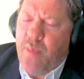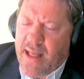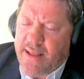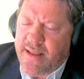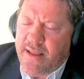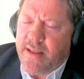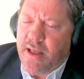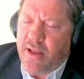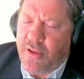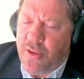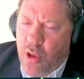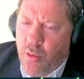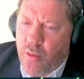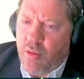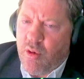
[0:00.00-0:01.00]
better than I
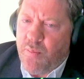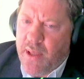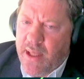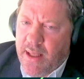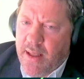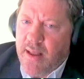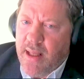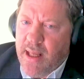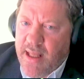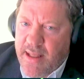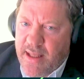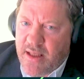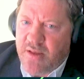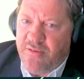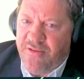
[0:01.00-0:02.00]
thought we would be in
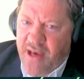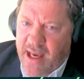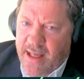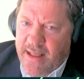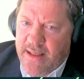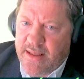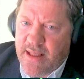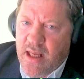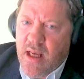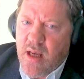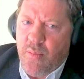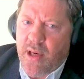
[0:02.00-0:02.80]
this phase,